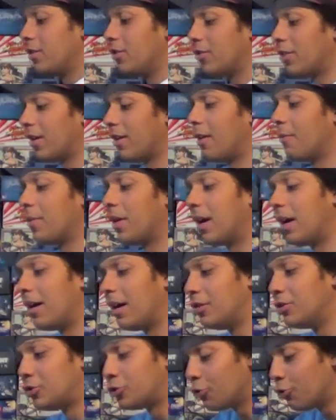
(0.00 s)
You got. I'm
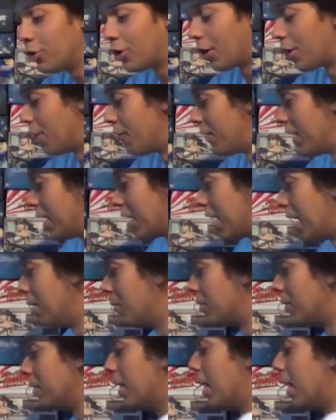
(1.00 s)
like, are you sure you got no video games?